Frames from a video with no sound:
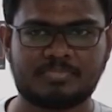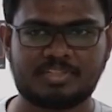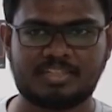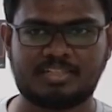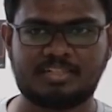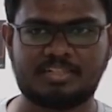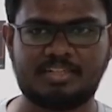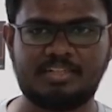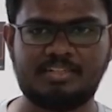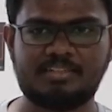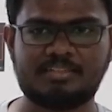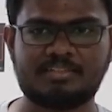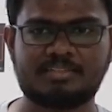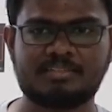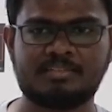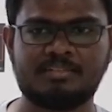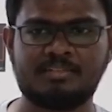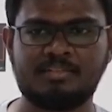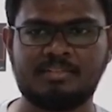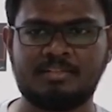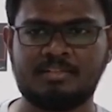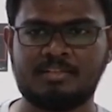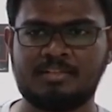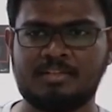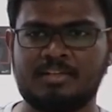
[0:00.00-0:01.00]
Right?
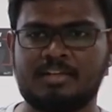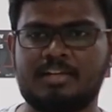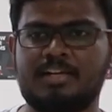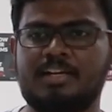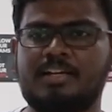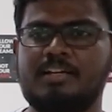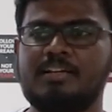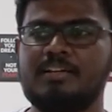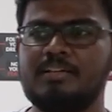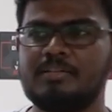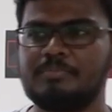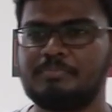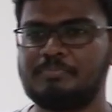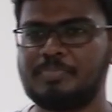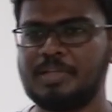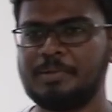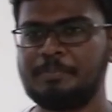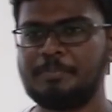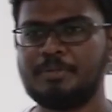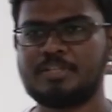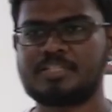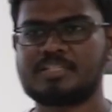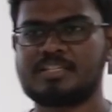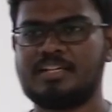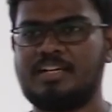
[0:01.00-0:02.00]
And
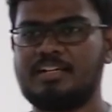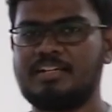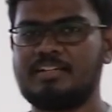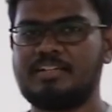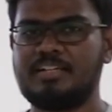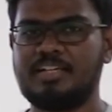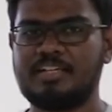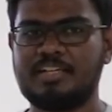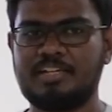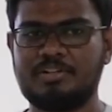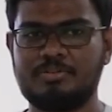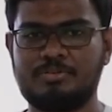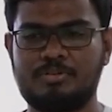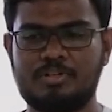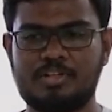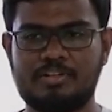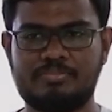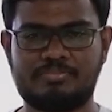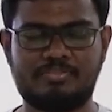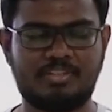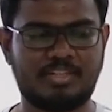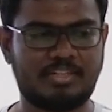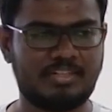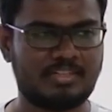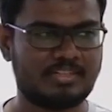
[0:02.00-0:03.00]
people started taking note
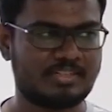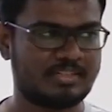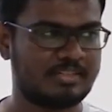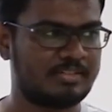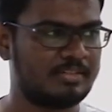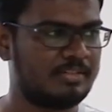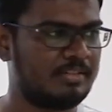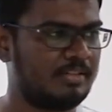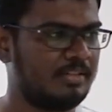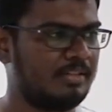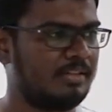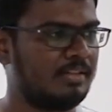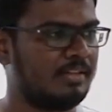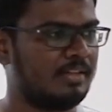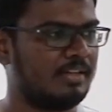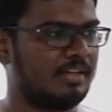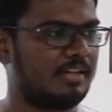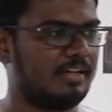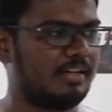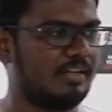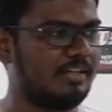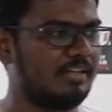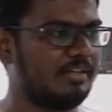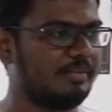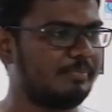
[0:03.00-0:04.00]
of that,
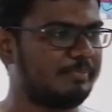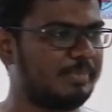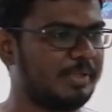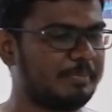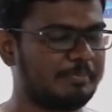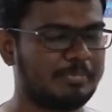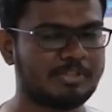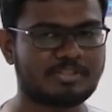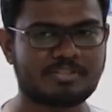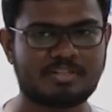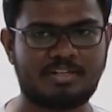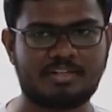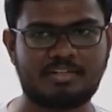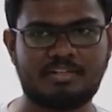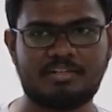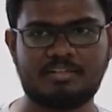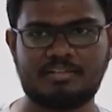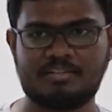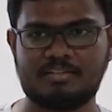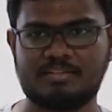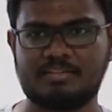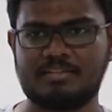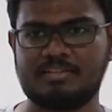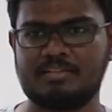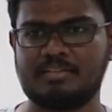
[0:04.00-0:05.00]
and people started
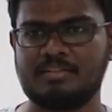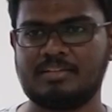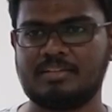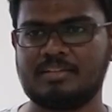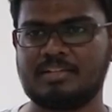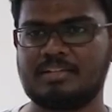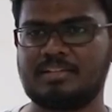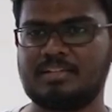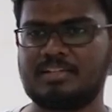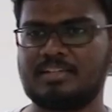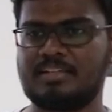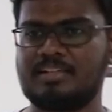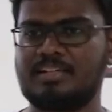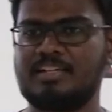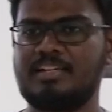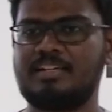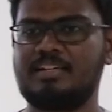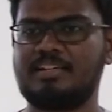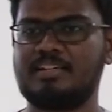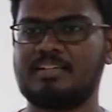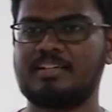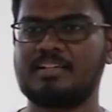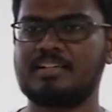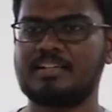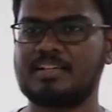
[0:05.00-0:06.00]

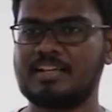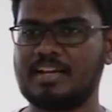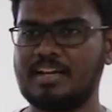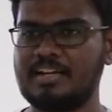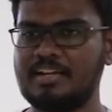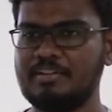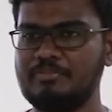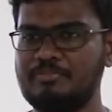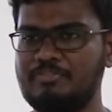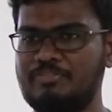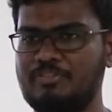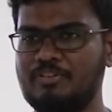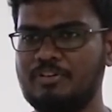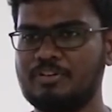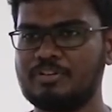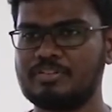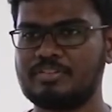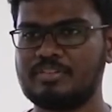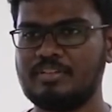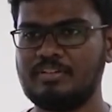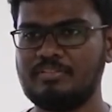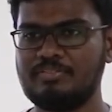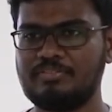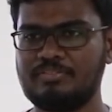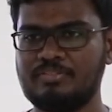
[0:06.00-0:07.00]
creating
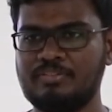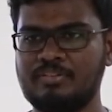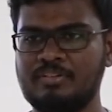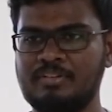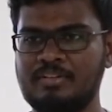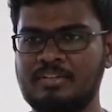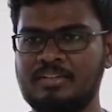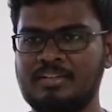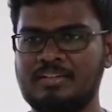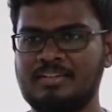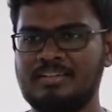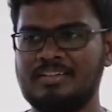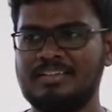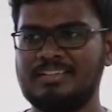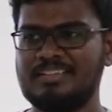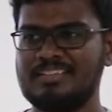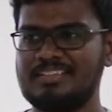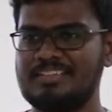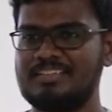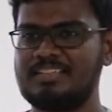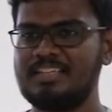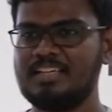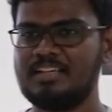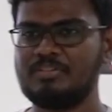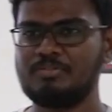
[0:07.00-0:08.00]
forks of
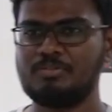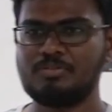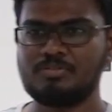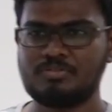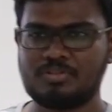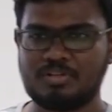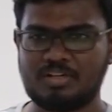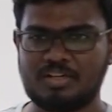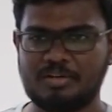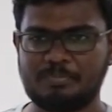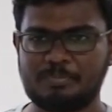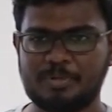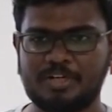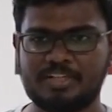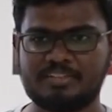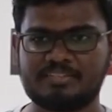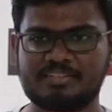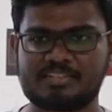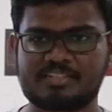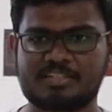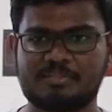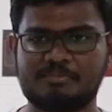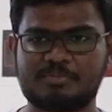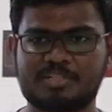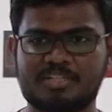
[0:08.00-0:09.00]
their own operating
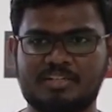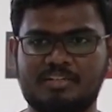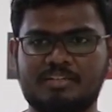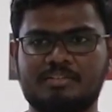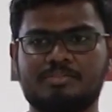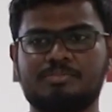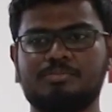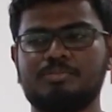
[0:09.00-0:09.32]
system choice.